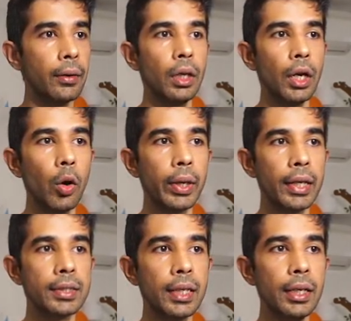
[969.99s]
Now we can
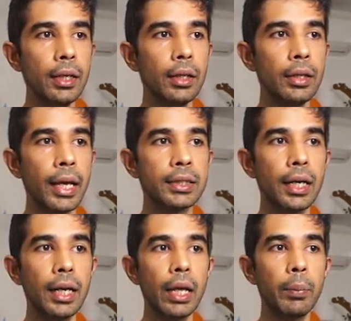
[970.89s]
see the
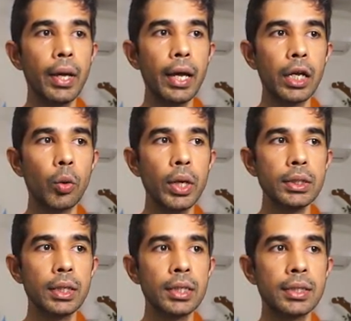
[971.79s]
external API request
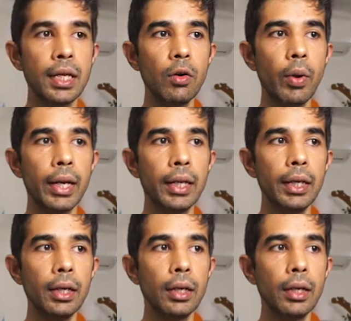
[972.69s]
is still waiting